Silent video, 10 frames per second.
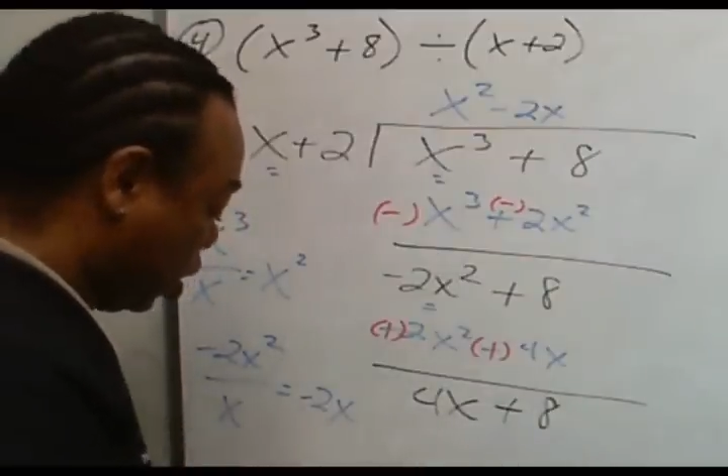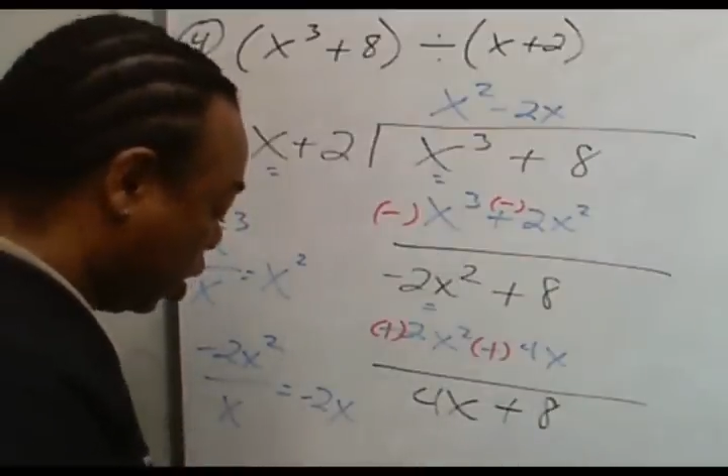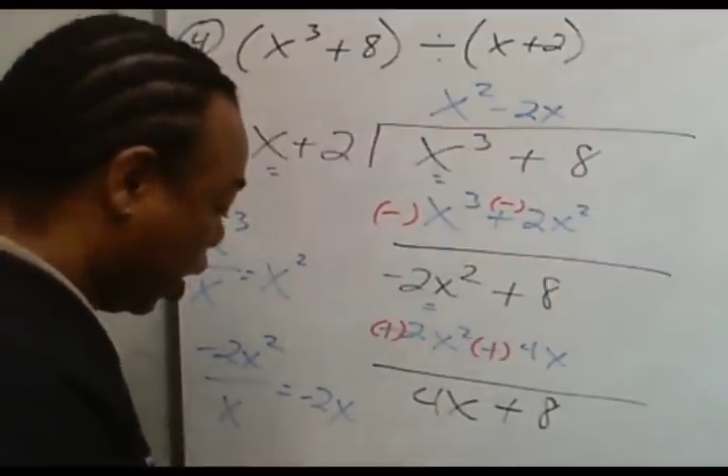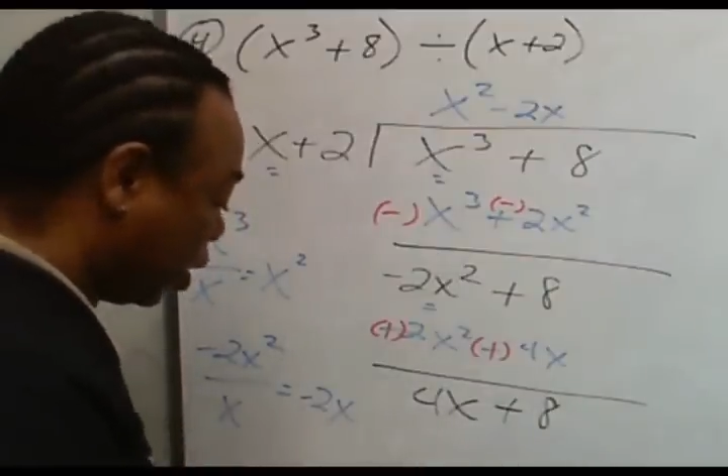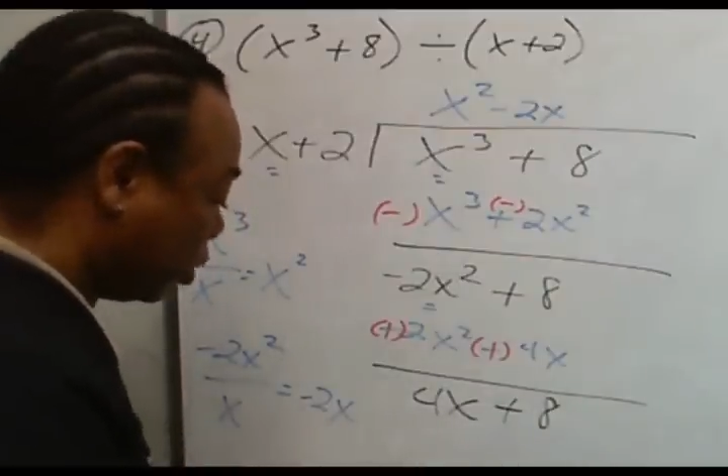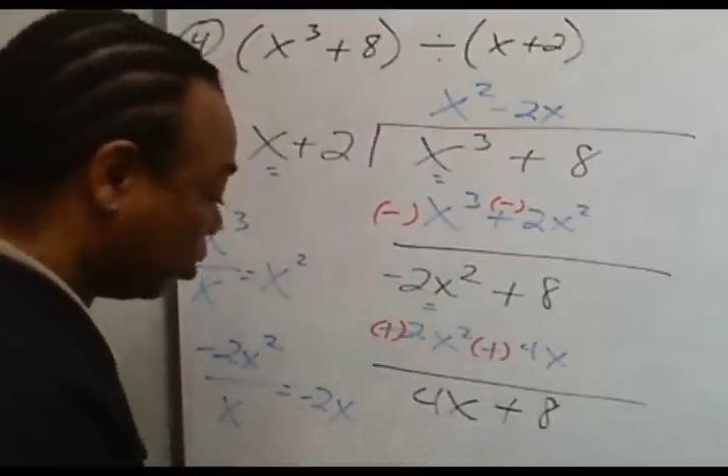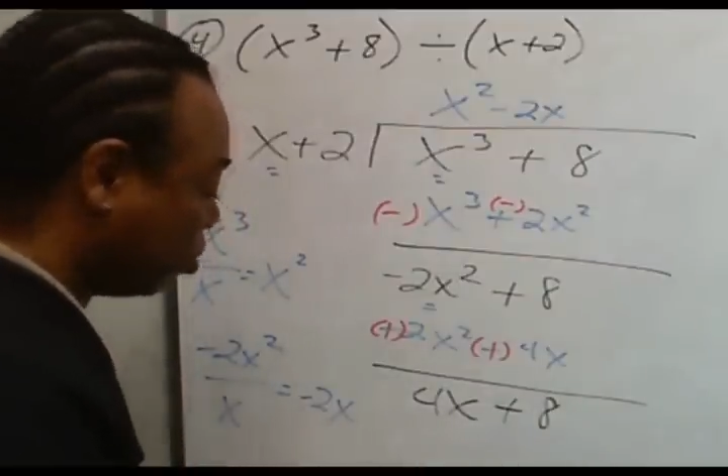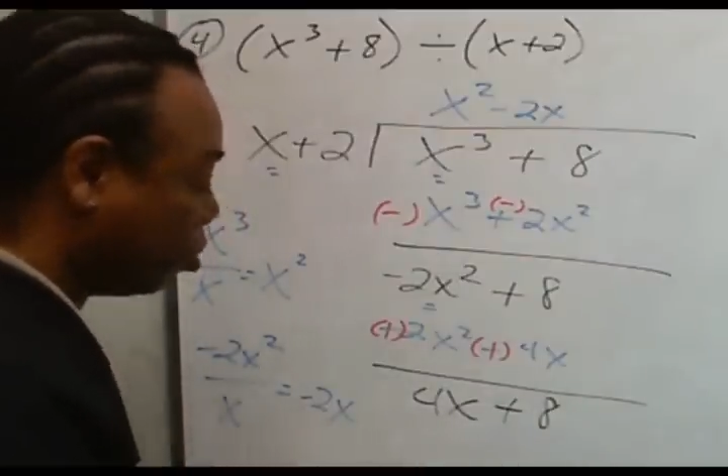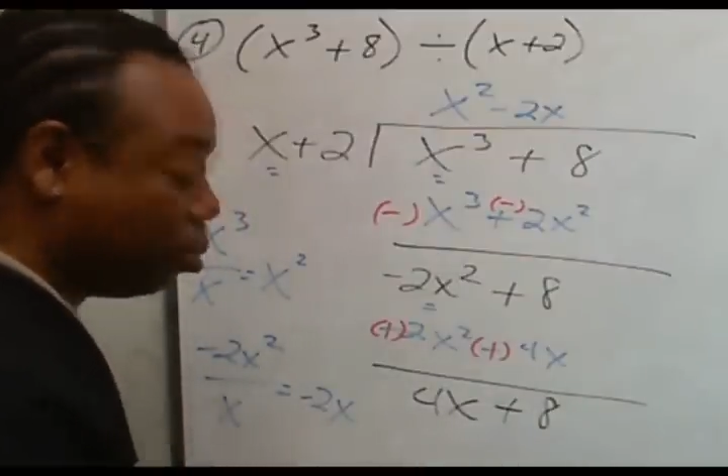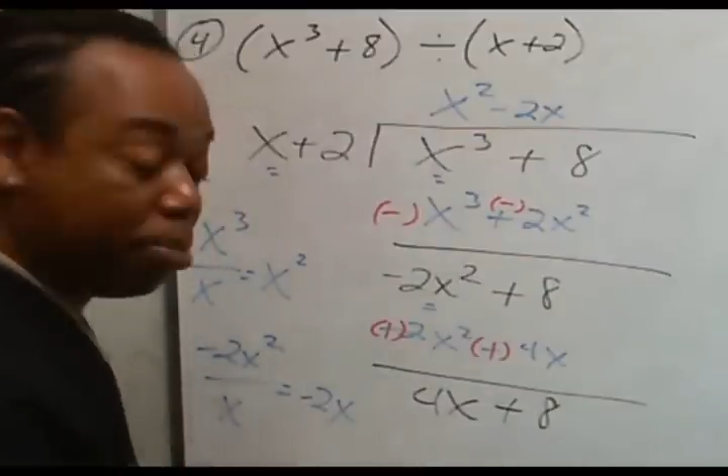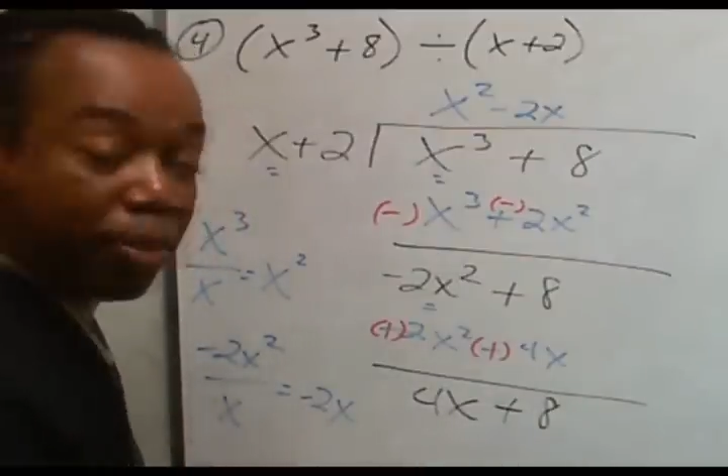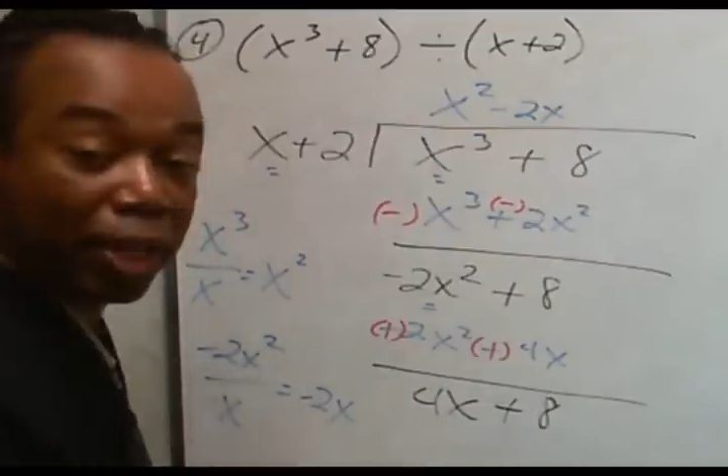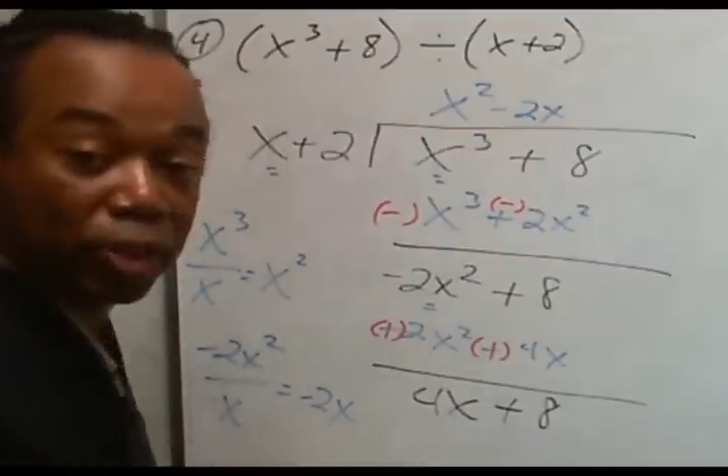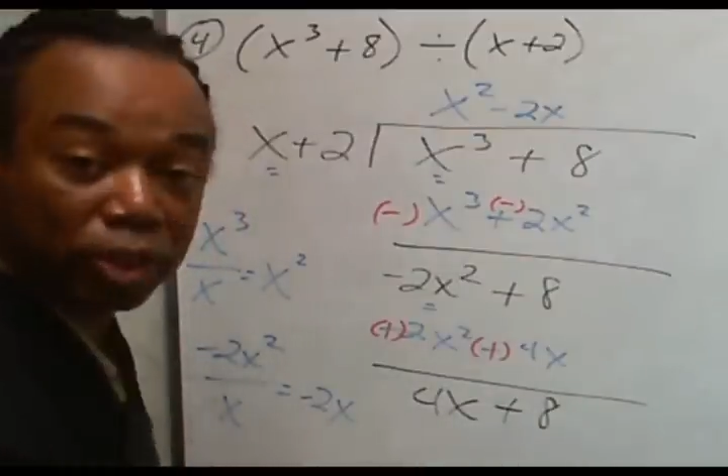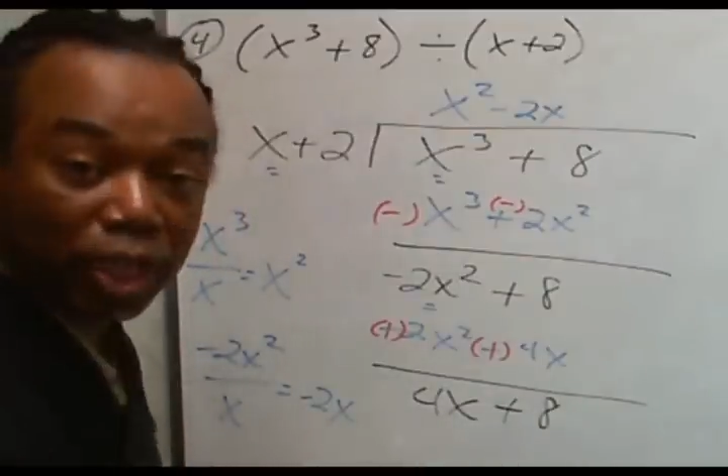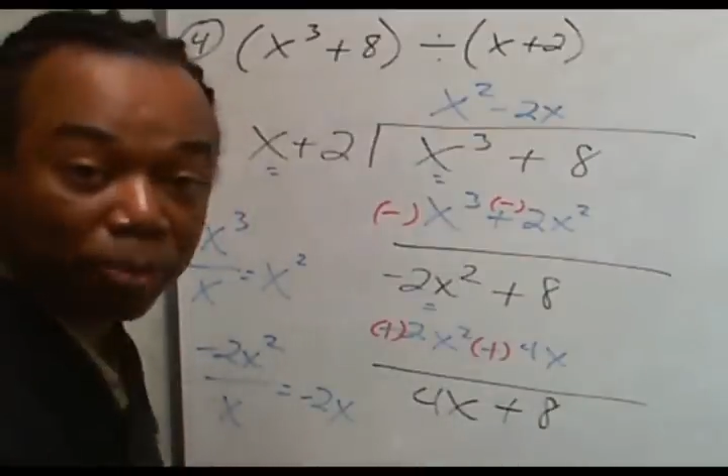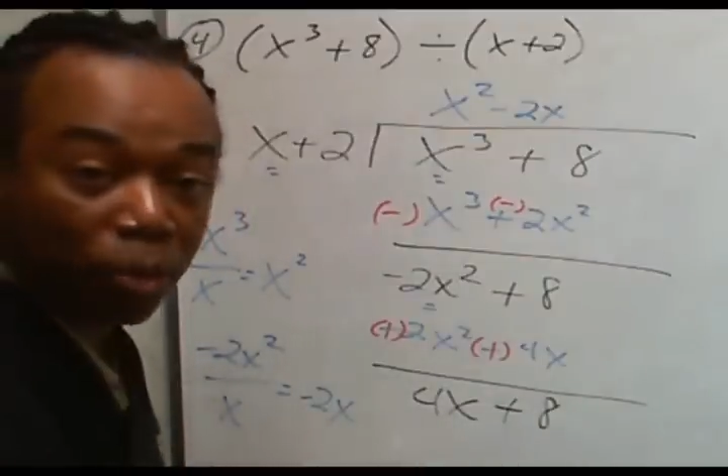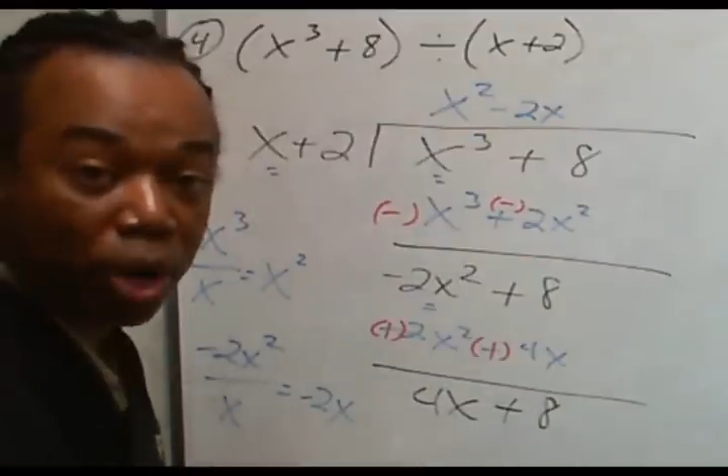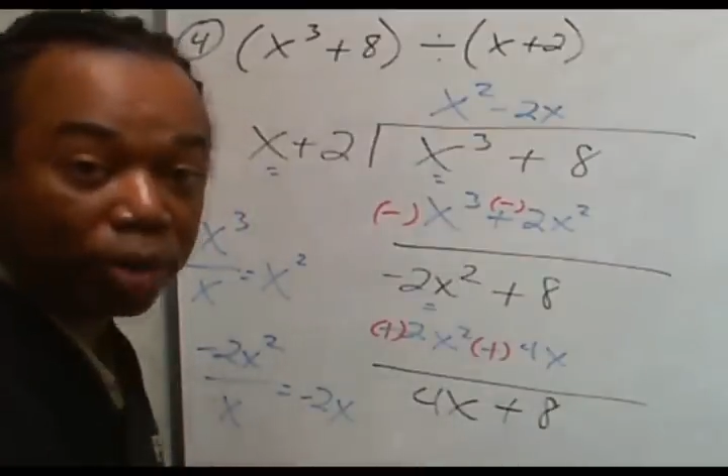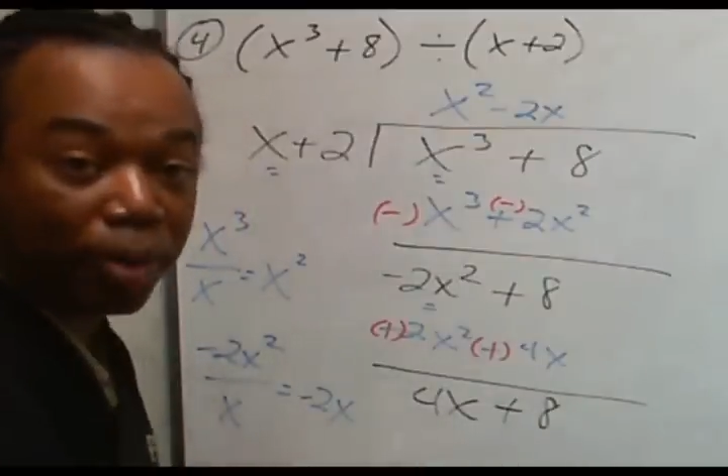Next, back to step 1,